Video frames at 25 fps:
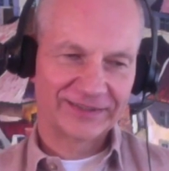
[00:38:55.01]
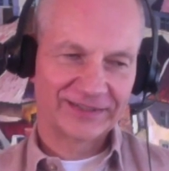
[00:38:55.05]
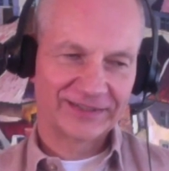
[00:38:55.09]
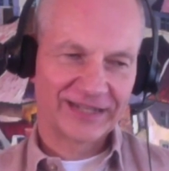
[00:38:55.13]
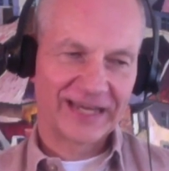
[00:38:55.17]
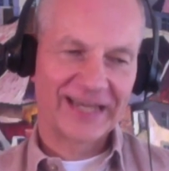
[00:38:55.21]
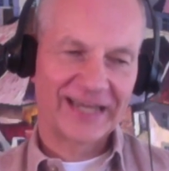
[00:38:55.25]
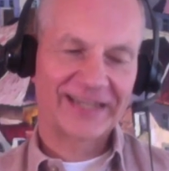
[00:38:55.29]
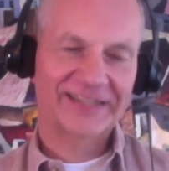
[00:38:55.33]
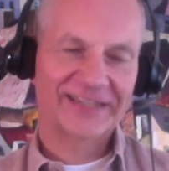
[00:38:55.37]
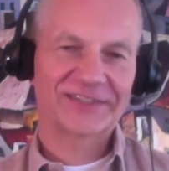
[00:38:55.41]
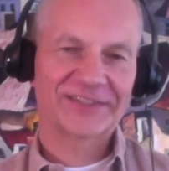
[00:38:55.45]

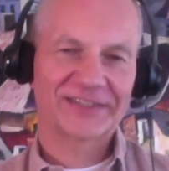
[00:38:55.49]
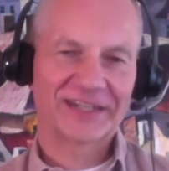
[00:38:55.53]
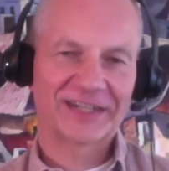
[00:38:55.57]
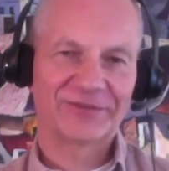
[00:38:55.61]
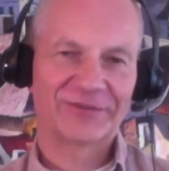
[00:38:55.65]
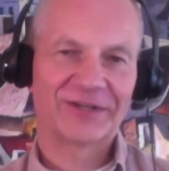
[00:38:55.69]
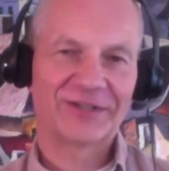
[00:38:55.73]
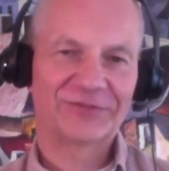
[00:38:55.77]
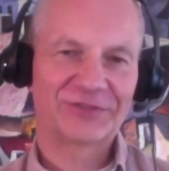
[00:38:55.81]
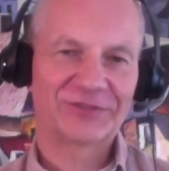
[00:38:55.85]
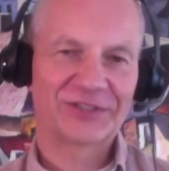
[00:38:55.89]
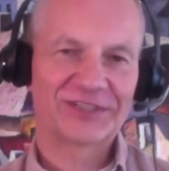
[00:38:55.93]
hacks
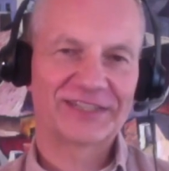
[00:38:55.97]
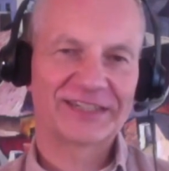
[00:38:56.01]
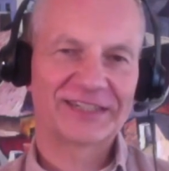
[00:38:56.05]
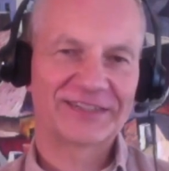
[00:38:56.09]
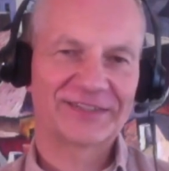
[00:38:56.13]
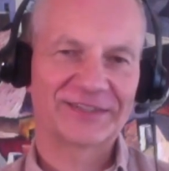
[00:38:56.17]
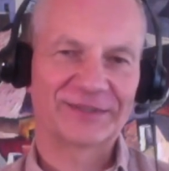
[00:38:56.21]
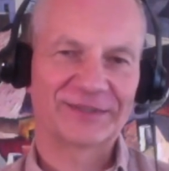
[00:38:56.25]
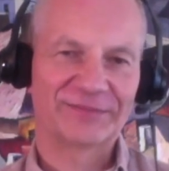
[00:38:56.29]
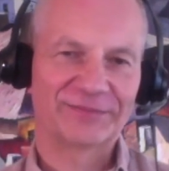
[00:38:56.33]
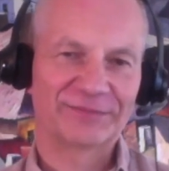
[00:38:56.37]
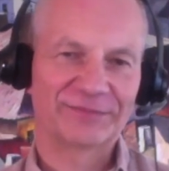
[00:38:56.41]
around the
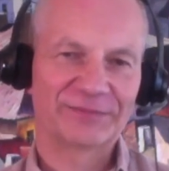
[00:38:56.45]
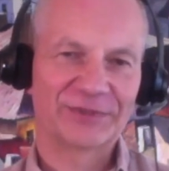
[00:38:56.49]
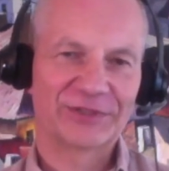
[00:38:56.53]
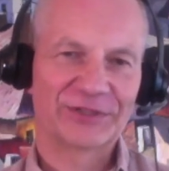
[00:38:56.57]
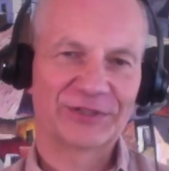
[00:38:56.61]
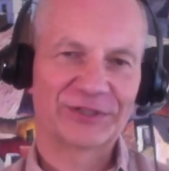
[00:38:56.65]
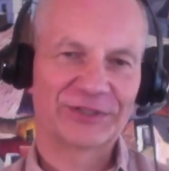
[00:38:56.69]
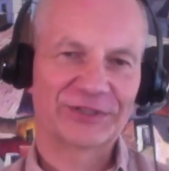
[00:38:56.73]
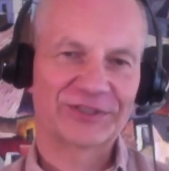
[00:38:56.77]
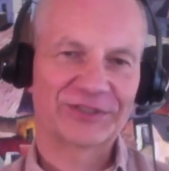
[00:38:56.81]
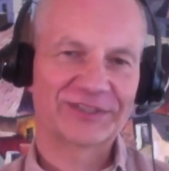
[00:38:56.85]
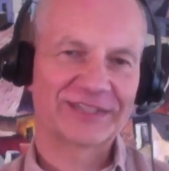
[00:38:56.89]
system,
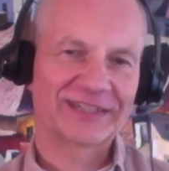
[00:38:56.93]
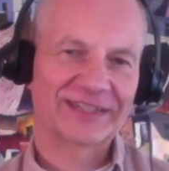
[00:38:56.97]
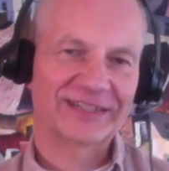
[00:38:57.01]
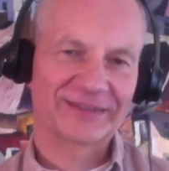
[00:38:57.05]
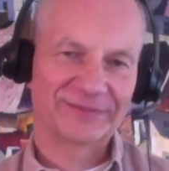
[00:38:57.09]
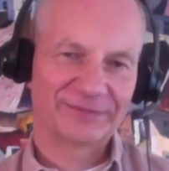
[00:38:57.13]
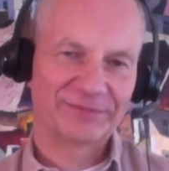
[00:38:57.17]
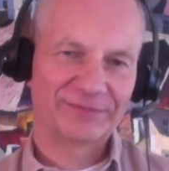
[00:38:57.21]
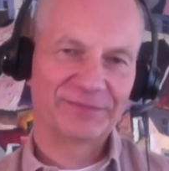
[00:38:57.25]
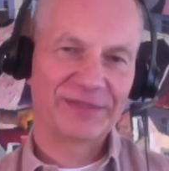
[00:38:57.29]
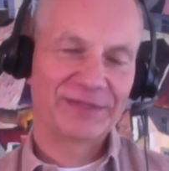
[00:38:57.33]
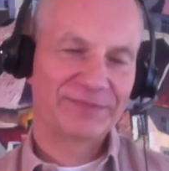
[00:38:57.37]
because
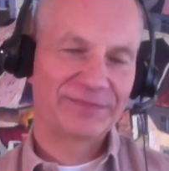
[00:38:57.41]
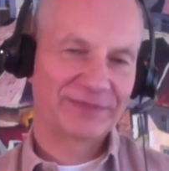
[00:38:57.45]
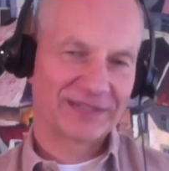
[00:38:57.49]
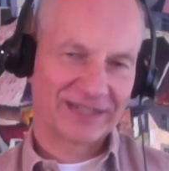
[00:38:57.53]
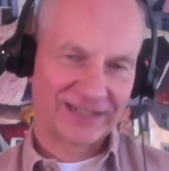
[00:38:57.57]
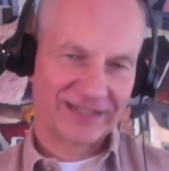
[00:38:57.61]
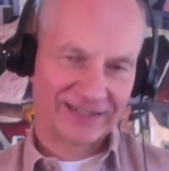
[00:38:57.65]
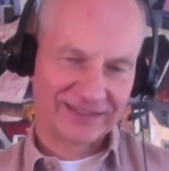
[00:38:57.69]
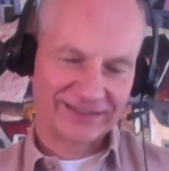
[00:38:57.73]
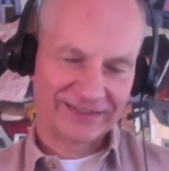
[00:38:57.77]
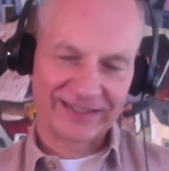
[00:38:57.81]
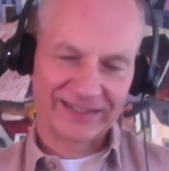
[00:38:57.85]
people
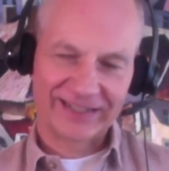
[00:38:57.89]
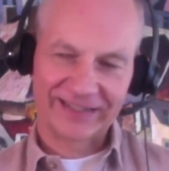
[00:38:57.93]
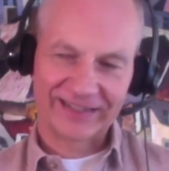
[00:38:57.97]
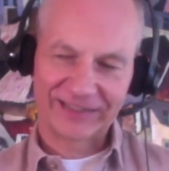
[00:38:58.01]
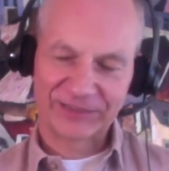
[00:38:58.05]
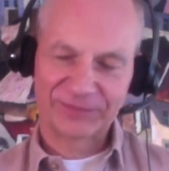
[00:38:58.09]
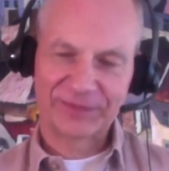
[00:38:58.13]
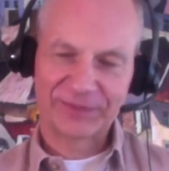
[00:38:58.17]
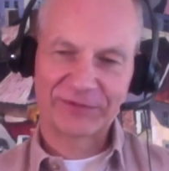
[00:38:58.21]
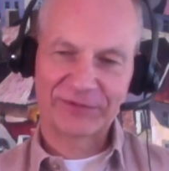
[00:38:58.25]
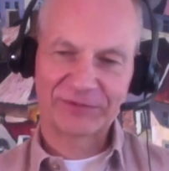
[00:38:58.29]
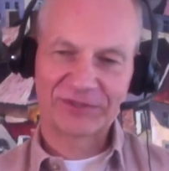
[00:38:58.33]
are
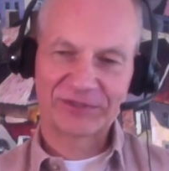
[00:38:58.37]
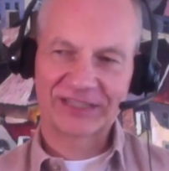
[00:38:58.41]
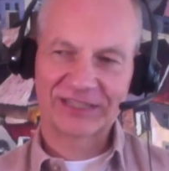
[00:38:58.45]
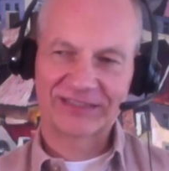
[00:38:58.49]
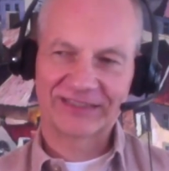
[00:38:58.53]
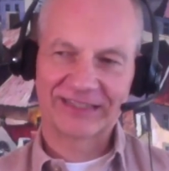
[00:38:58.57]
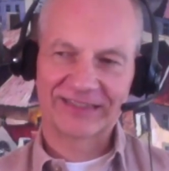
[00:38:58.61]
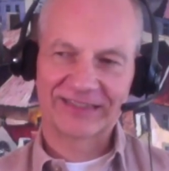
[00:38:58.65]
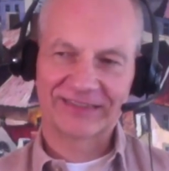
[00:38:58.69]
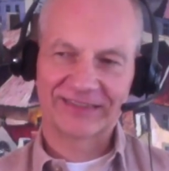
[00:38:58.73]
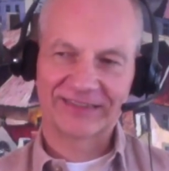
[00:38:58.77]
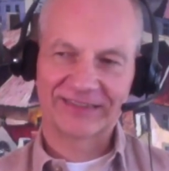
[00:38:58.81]
experiencing
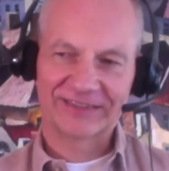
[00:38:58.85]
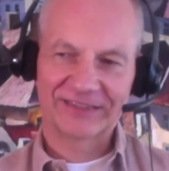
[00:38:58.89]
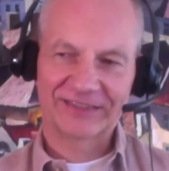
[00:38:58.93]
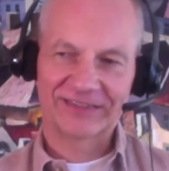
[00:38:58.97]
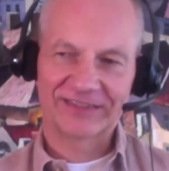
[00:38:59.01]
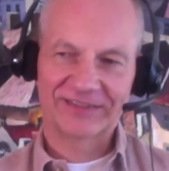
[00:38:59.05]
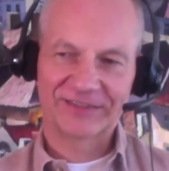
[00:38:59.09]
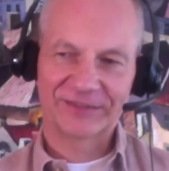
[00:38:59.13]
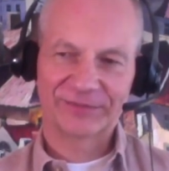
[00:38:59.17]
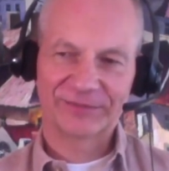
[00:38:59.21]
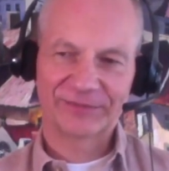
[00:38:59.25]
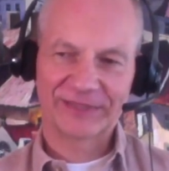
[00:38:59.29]
that the
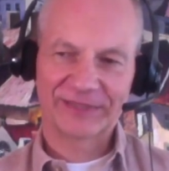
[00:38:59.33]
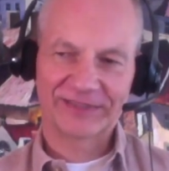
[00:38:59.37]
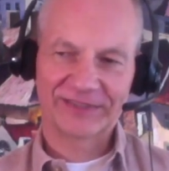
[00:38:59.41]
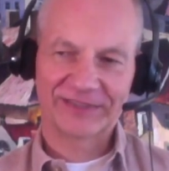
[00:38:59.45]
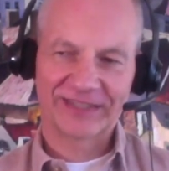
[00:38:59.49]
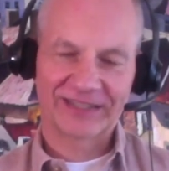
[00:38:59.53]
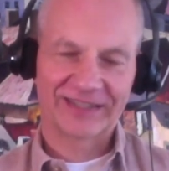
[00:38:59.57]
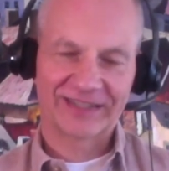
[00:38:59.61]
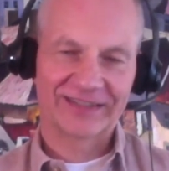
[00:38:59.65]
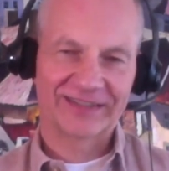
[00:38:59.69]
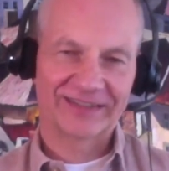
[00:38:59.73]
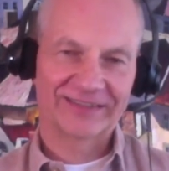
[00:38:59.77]
system is
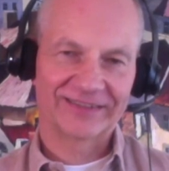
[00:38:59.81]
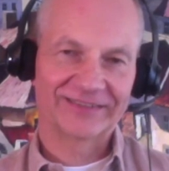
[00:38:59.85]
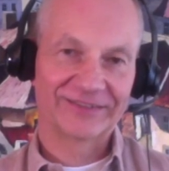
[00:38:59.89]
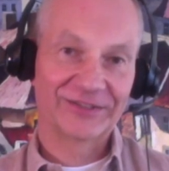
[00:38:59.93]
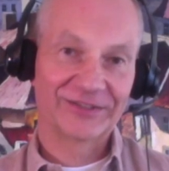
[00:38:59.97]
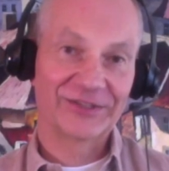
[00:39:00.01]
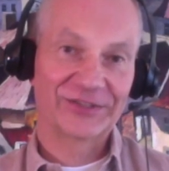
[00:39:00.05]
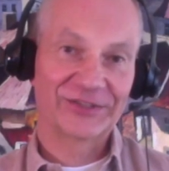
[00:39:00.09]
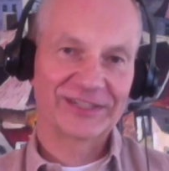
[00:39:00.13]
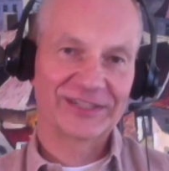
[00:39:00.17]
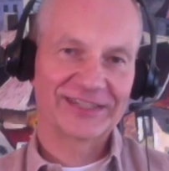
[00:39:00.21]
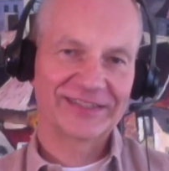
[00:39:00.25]

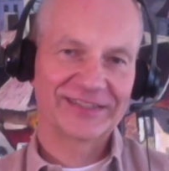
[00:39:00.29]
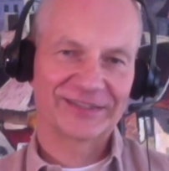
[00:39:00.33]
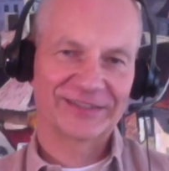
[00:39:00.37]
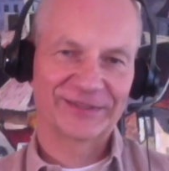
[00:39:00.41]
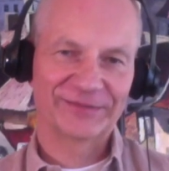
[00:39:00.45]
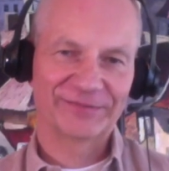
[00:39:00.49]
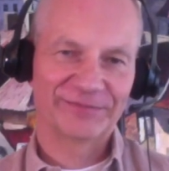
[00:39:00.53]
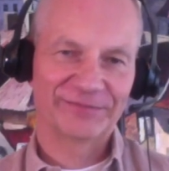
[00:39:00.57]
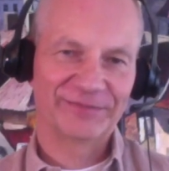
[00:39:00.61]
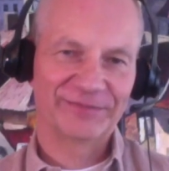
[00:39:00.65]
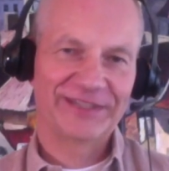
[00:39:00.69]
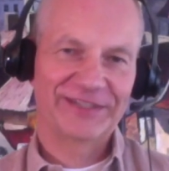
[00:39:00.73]
the
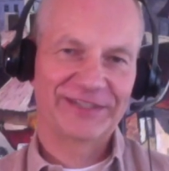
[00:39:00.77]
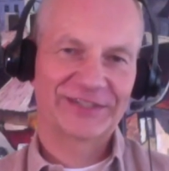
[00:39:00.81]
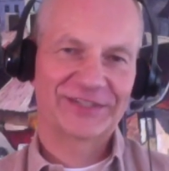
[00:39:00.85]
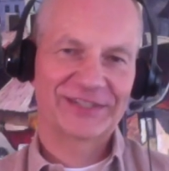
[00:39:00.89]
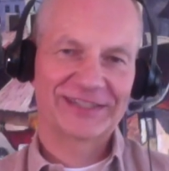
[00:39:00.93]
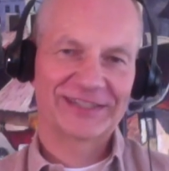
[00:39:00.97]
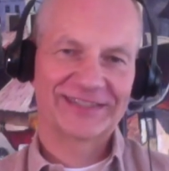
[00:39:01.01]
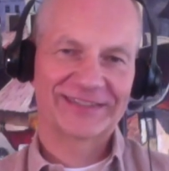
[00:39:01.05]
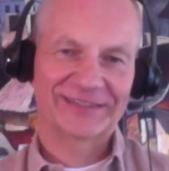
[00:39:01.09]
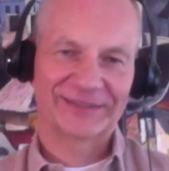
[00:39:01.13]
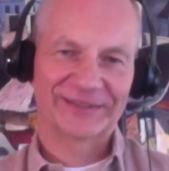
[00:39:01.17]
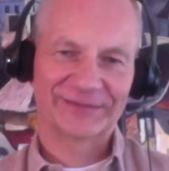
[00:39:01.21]
system, beat the
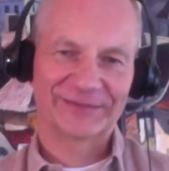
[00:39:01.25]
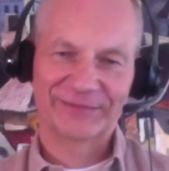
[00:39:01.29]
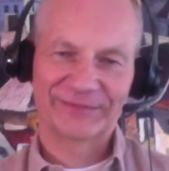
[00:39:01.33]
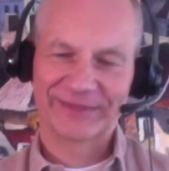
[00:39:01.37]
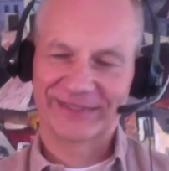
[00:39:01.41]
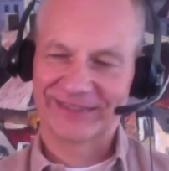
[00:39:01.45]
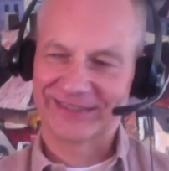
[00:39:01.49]
system.